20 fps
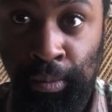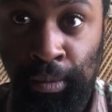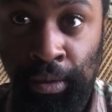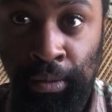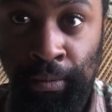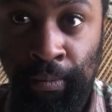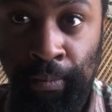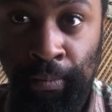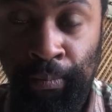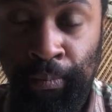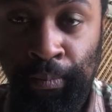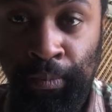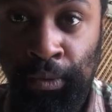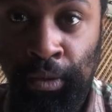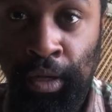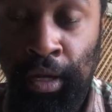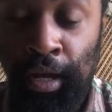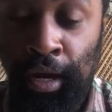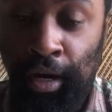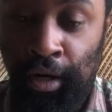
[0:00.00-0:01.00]
man.
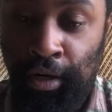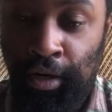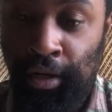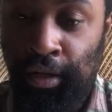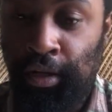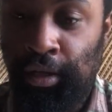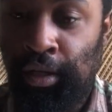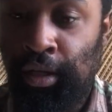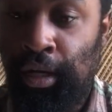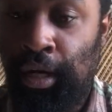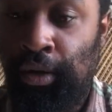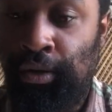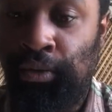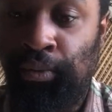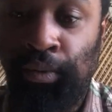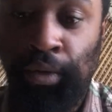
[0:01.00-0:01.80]
And another thing I was